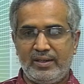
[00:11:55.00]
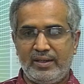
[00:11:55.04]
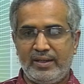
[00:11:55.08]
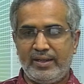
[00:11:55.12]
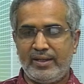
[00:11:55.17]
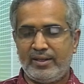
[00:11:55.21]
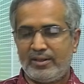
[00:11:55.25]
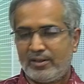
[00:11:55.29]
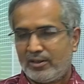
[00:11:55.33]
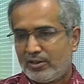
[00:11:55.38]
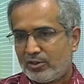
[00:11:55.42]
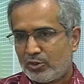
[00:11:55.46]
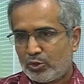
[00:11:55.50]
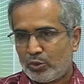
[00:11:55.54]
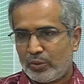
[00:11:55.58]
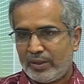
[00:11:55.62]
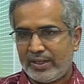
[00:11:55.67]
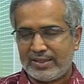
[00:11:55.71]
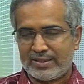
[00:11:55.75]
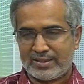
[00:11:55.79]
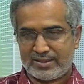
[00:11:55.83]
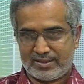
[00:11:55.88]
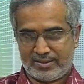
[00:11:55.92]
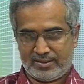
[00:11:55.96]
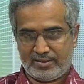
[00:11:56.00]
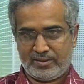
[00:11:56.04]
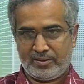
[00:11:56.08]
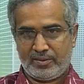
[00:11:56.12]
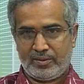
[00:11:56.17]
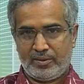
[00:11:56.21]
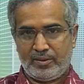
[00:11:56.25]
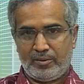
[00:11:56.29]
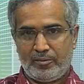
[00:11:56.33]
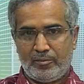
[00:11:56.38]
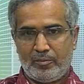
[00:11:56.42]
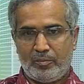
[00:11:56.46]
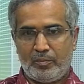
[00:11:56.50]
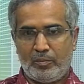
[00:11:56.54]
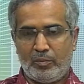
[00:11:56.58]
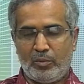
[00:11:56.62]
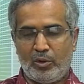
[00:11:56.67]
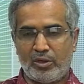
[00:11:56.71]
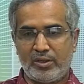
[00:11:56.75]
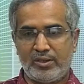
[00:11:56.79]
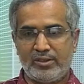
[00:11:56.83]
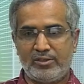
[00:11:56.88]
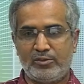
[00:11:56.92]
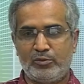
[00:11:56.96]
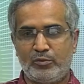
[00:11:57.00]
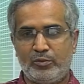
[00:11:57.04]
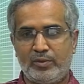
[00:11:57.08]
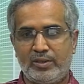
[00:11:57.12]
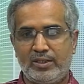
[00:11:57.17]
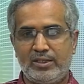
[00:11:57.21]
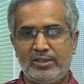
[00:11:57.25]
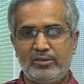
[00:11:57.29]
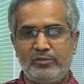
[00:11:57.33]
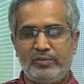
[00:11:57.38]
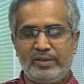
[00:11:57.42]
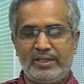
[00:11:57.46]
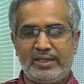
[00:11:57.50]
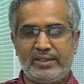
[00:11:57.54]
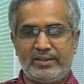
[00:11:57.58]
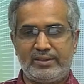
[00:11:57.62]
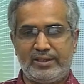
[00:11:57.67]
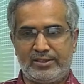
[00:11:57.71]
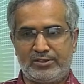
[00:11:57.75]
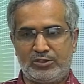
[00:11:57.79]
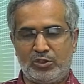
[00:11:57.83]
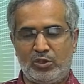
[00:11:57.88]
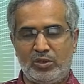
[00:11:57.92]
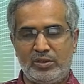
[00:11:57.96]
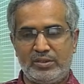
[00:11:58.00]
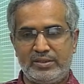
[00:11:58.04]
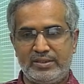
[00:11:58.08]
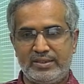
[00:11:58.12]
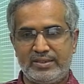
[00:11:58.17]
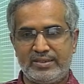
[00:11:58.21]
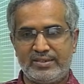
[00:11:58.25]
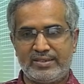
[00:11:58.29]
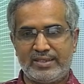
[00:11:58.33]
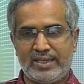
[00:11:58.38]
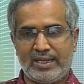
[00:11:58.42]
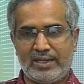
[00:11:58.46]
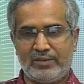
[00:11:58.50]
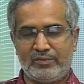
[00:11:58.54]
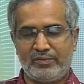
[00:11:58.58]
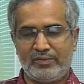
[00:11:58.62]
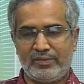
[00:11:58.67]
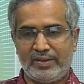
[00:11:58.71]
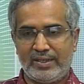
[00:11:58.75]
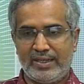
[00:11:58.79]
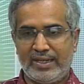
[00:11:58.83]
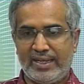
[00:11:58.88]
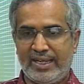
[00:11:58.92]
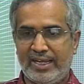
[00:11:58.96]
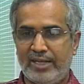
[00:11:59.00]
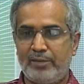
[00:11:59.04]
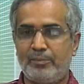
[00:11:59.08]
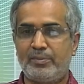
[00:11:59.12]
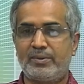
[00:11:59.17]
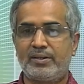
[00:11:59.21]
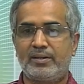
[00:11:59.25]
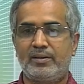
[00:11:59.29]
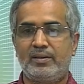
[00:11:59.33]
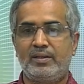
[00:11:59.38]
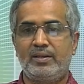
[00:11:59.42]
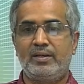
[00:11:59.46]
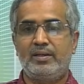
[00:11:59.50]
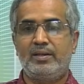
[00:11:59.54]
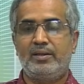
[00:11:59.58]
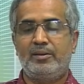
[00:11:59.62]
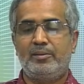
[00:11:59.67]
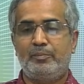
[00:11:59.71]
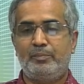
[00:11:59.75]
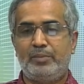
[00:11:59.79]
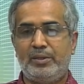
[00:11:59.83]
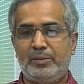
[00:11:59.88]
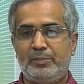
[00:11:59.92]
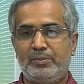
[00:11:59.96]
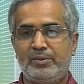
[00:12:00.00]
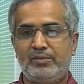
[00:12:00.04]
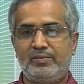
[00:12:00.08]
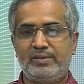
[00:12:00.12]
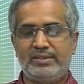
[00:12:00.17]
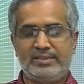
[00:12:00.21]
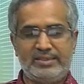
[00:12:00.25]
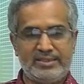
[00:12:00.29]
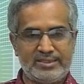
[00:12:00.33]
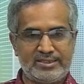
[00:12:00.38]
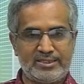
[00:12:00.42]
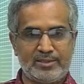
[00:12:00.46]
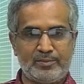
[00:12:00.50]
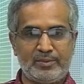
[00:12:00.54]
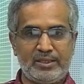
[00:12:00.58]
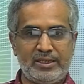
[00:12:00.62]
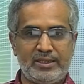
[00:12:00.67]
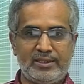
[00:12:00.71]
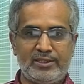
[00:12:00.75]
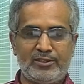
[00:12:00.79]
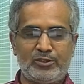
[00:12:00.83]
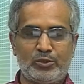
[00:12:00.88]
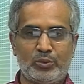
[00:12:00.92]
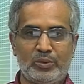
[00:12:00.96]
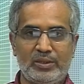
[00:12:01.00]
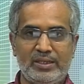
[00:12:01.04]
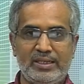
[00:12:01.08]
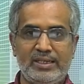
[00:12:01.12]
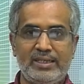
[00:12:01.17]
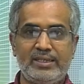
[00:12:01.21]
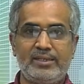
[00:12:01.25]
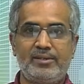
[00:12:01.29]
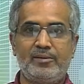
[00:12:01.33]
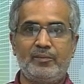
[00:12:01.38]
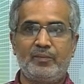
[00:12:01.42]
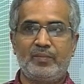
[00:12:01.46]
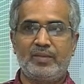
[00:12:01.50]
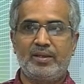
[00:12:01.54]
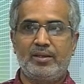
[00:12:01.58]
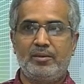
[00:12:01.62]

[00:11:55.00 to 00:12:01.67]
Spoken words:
in today's modern world, where technologies have helped people with disability to lead